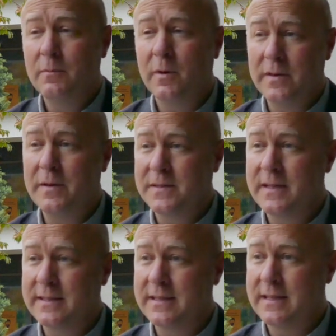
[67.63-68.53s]
one of those
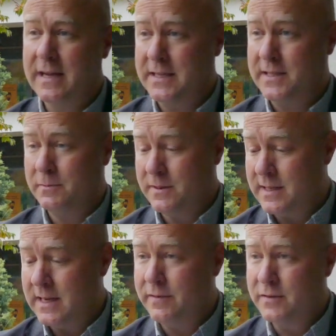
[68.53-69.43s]
things that actually was
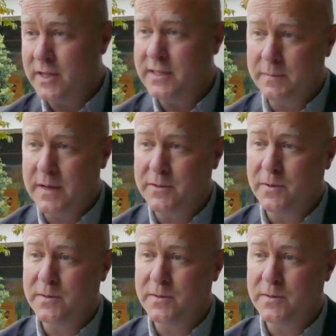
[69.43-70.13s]
delivered just about on